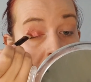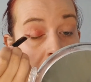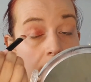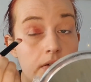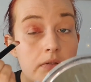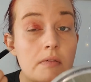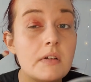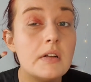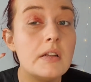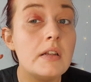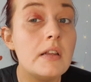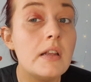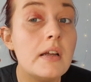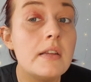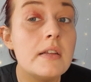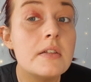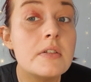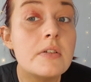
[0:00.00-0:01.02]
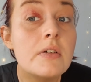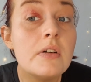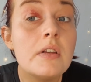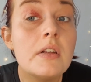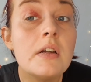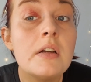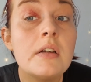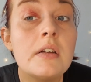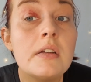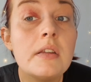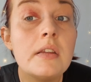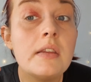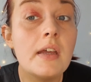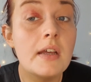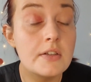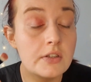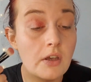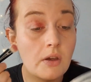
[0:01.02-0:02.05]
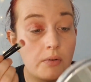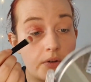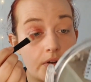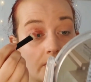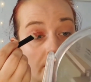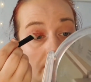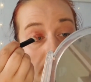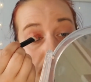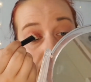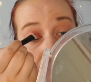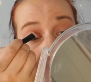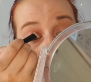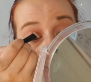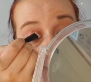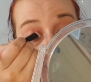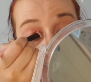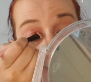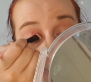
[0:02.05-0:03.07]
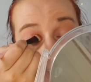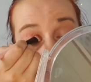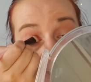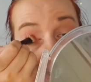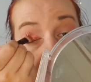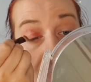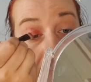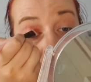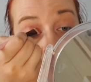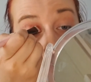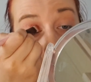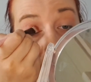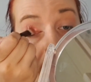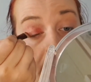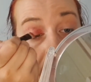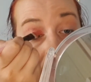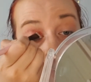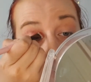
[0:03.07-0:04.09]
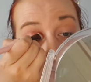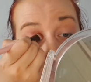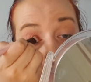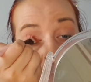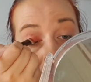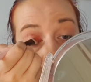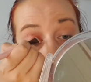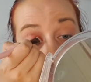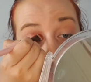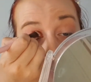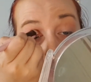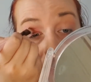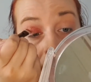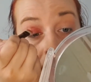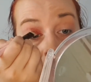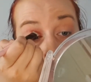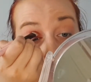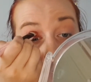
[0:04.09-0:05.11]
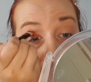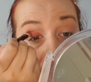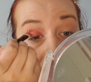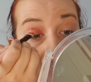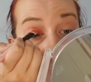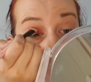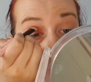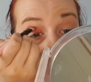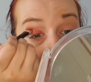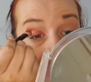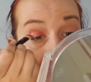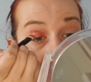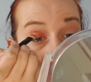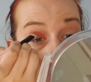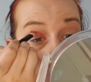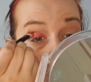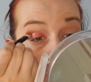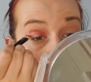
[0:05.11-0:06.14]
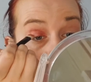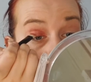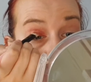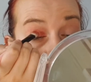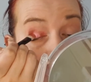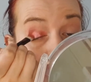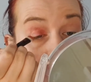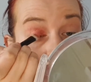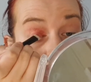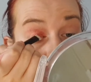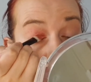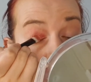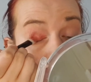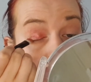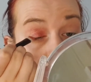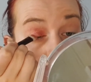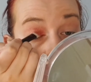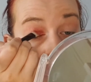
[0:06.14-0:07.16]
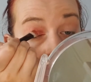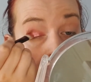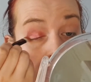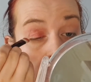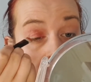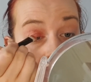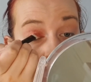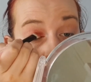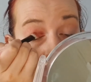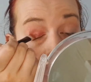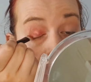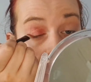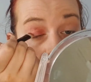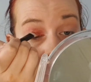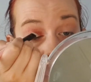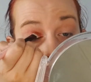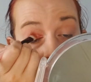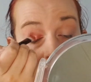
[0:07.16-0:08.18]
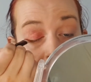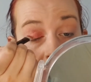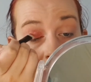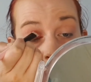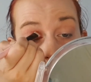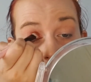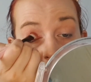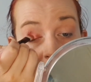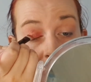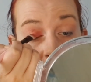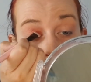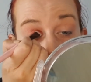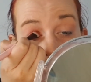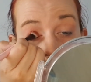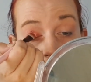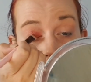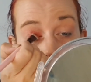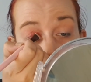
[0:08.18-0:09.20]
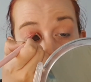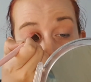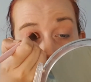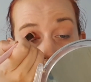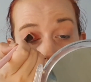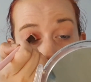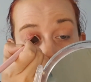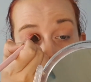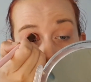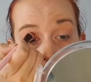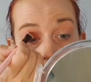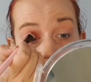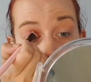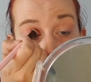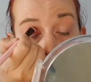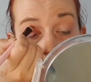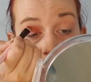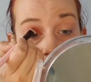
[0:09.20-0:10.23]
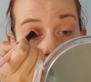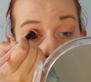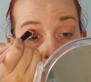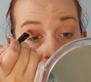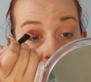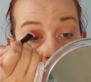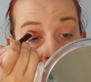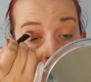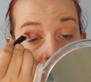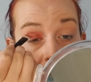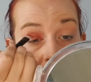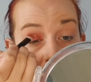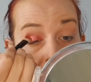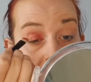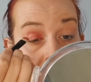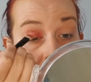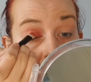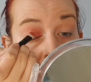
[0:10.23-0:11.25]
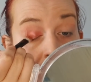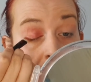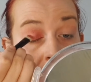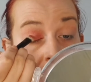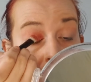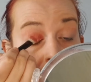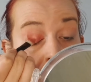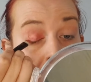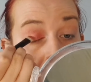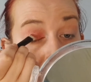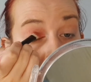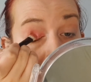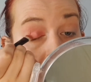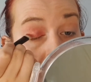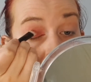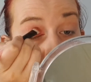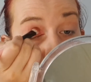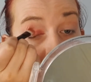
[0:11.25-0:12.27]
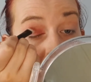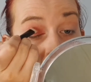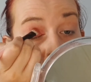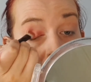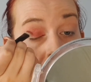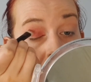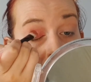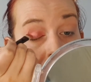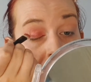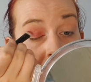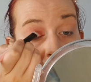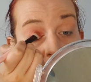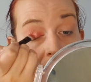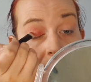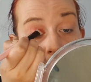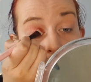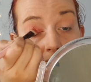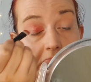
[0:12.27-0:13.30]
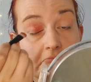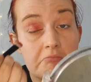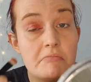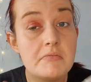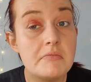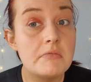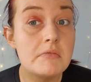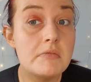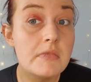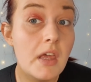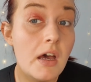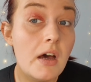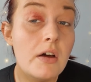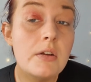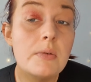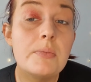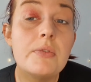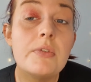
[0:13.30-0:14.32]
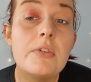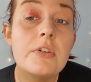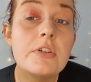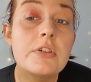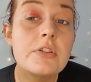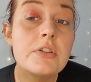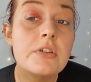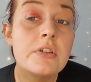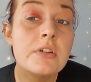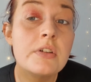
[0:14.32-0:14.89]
I really like this colour. That's going on really, really well. I'm not having to work at it much at all. And sometimes with shimmer shades you have to use your finger to get a good colour payoff, but that on a brush